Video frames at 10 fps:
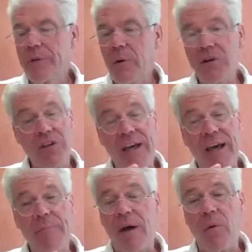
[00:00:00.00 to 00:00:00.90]
Now, I should
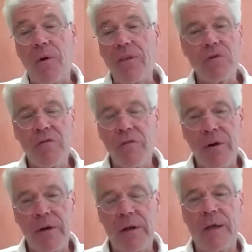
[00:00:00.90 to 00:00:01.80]
add, by the way, there was
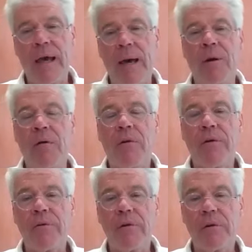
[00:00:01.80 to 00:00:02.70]
very little capital
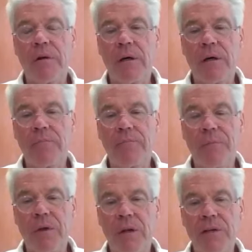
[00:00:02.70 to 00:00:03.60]
around um,
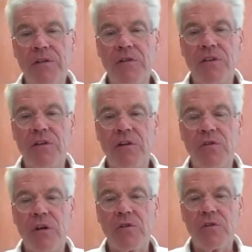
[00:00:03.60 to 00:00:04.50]
in
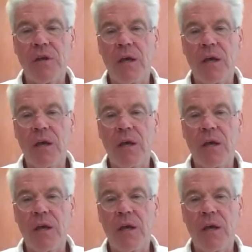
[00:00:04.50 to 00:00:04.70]
1976.